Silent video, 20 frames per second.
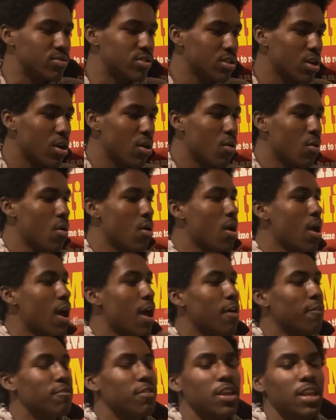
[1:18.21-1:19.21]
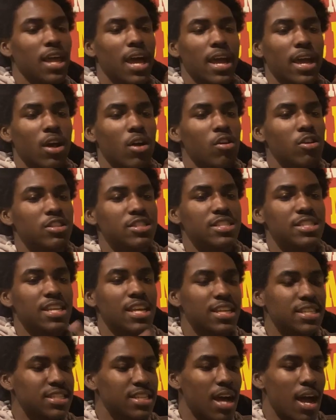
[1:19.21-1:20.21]
So I feel like on
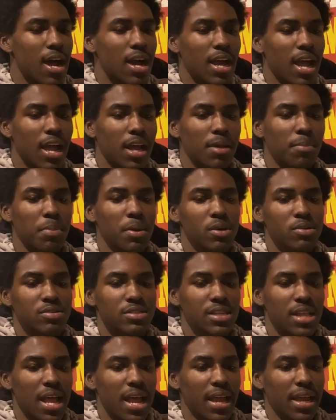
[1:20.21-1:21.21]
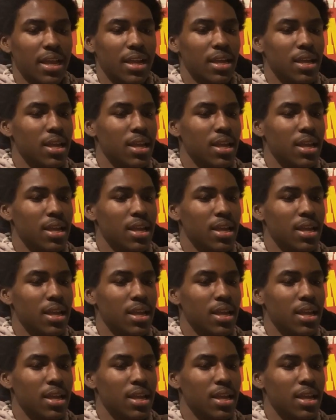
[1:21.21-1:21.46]
TikTok, I could post, like,